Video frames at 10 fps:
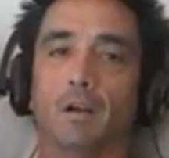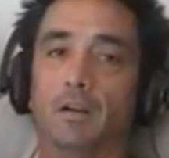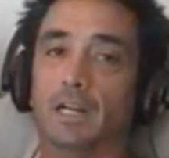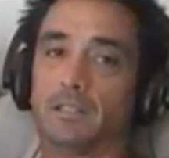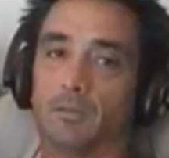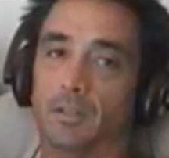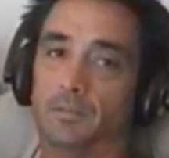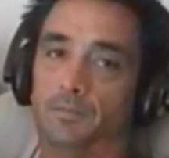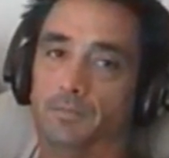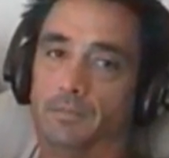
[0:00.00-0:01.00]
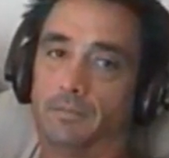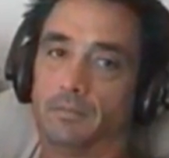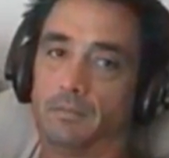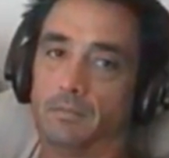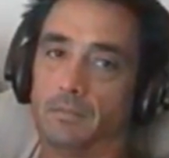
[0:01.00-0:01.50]
Our next one
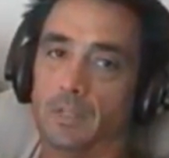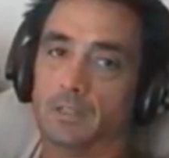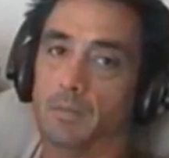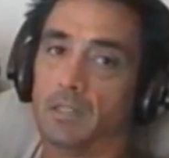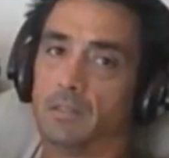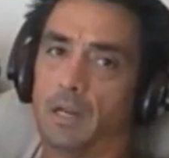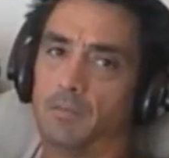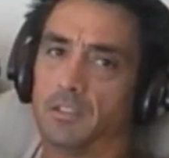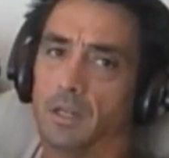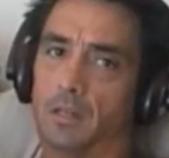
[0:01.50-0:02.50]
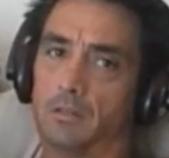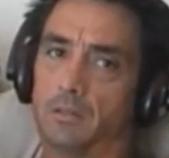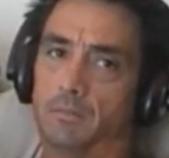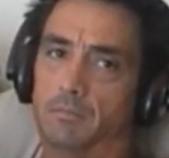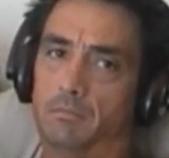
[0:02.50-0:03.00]
is about cyber sex.
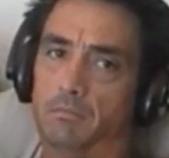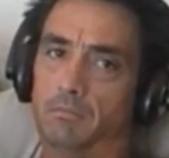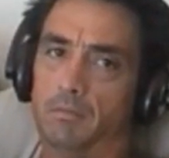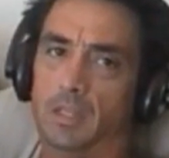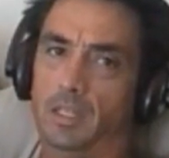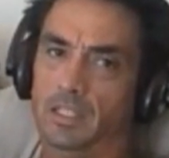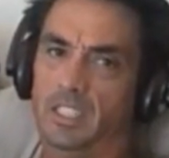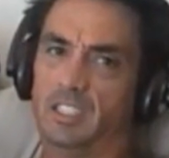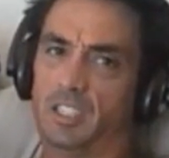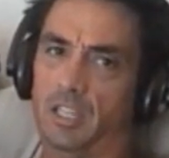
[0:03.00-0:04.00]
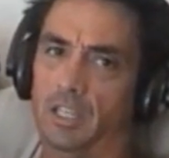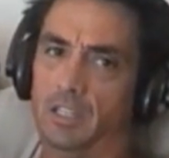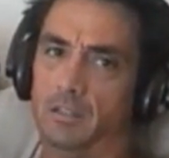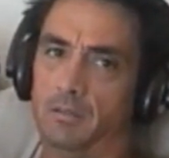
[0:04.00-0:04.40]
Is it cheating?